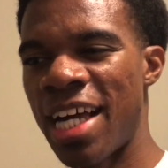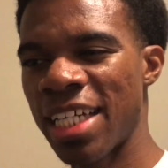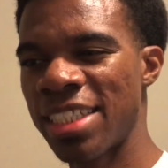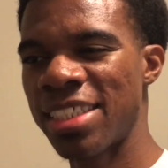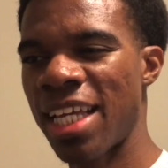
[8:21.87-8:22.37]
I
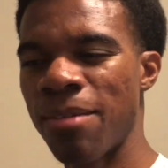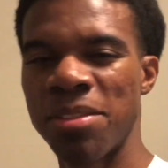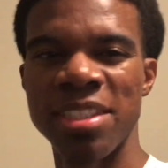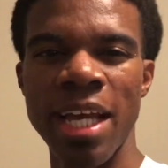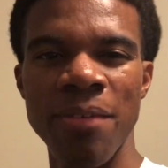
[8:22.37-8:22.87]
can say I'm
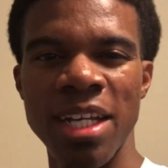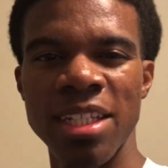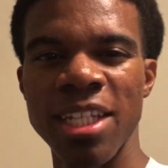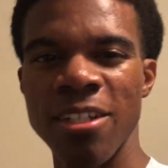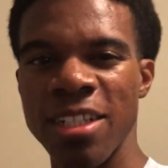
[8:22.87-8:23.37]
seventy
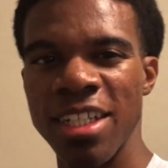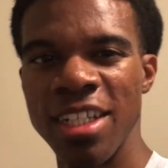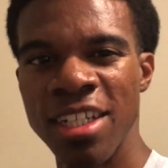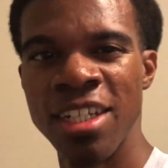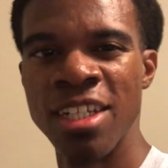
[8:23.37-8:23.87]
thirty.
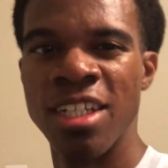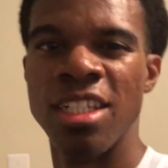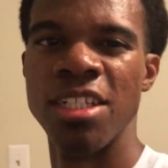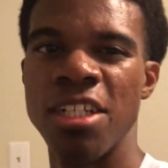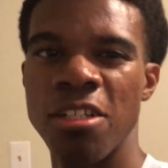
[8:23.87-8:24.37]

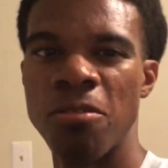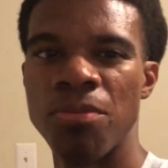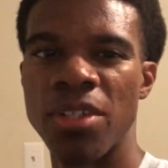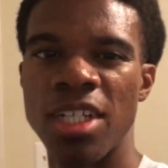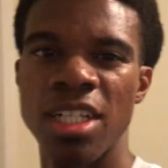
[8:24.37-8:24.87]
You know,
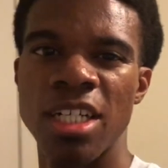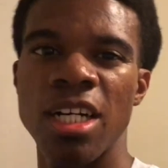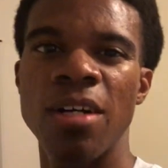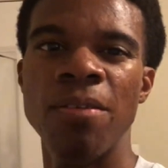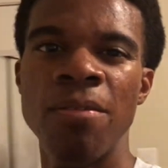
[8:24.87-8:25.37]
with
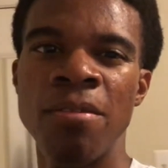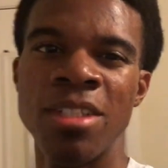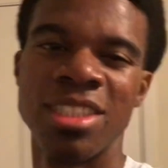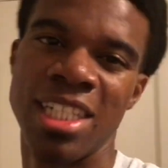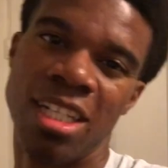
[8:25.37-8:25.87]
uh
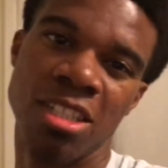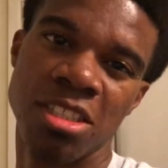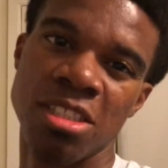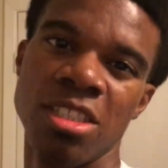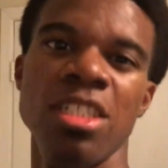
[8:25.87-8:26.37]

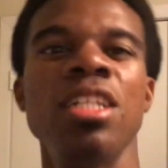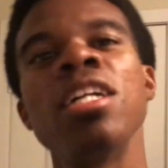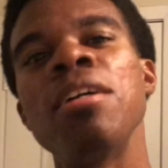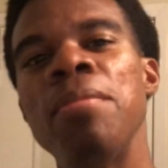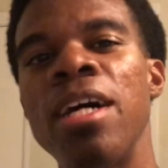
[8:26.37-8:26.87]
Challenger and a
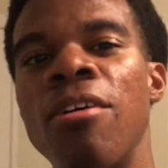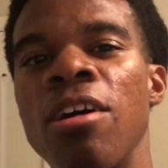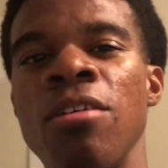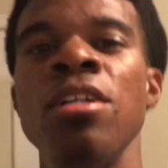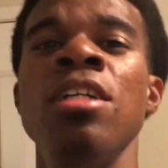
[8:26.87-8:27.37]

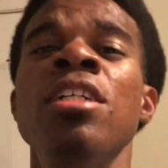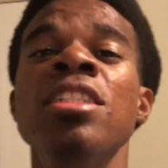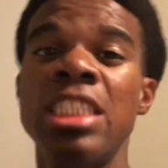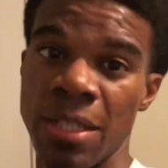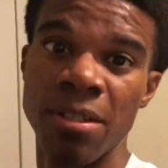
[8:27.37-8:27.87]
Camaro,
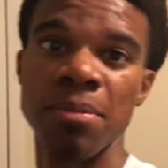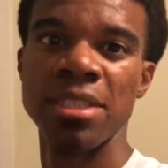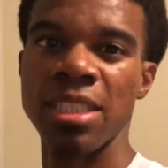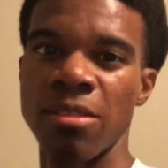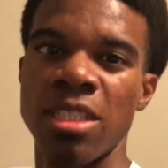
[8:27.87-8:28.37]
seventy
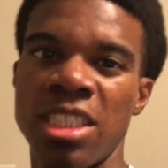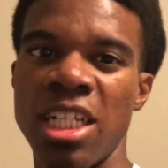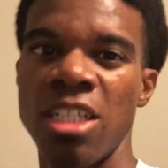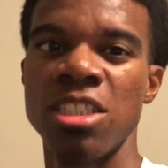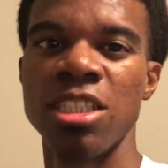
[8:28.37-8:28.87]
percent on the
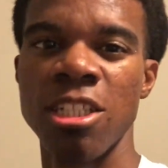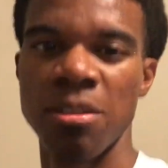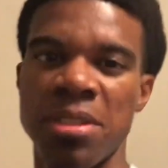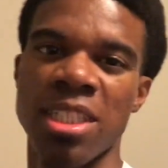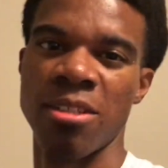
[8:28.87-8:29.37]
Challenger, thirty
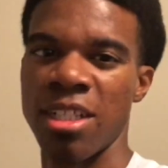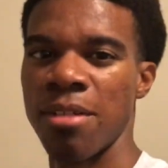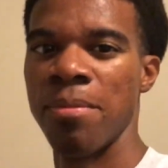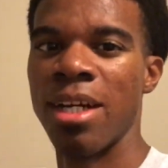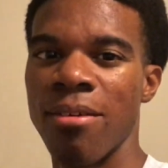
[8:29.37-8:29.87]
percent on the
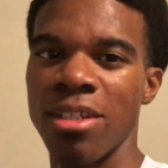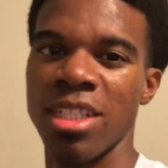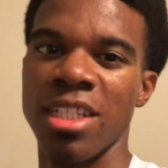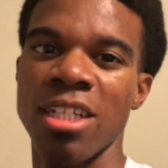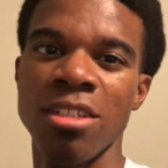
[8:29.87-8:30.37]
Camaro.
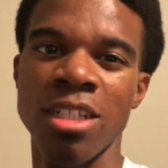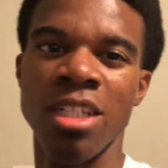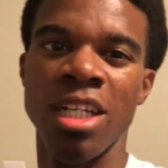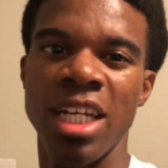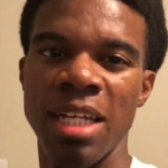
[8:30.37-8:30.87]
You know,
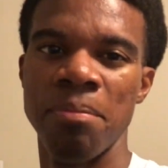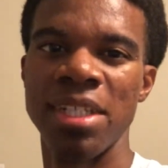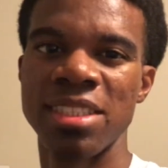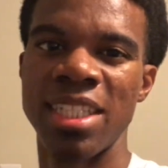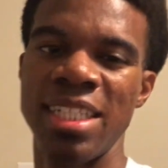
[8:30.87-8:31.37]
and
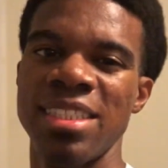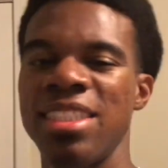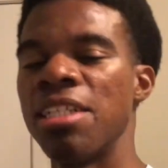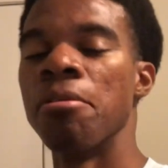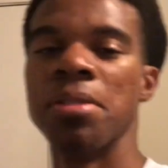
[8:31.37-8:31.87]
Mustang is
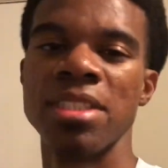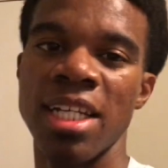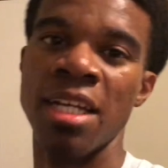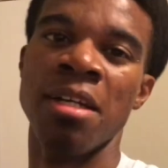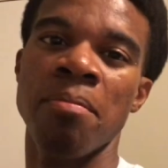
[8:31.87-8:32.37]
zero
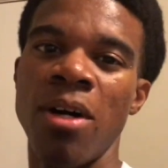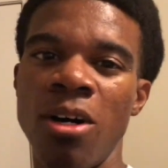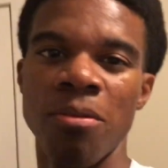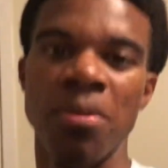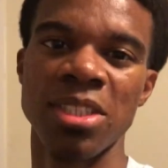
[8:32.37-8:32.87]
percent.
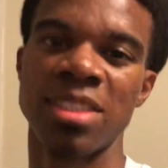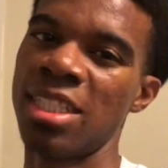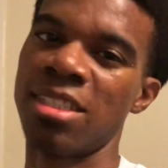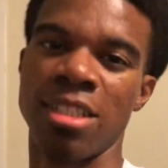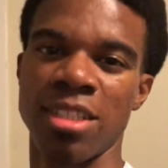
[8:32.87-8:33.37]
All
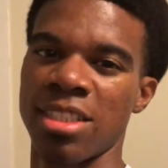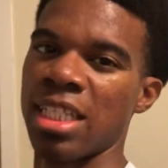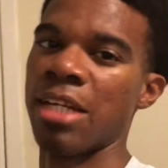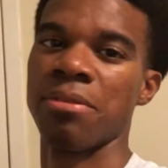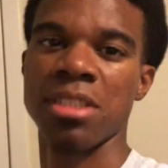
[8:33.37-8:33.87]
Mustangs look the
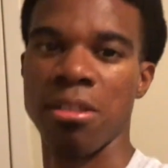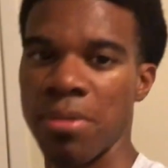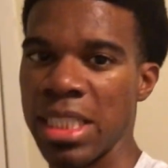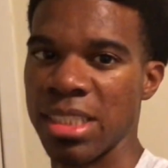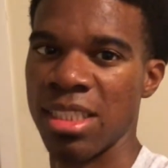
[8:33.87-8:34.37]
same for some
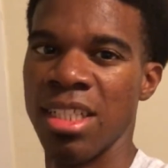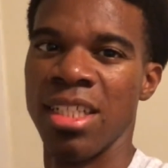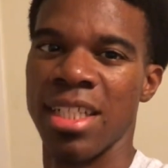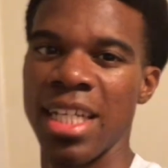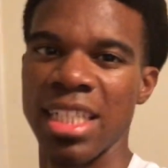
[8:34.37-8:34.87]
reason.
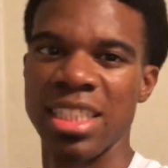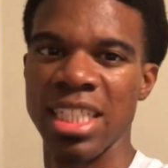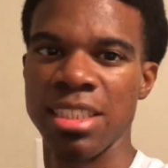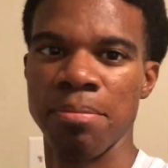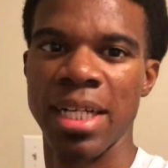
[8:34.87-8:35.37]
They didn't
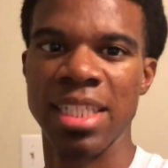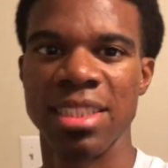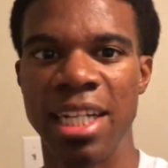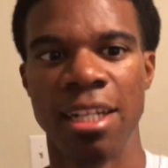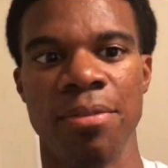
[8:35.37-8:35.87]
change the body
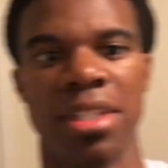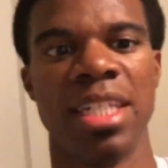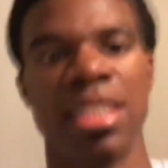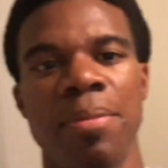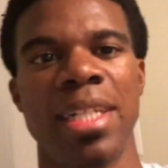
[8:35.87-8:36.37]
style or nothing.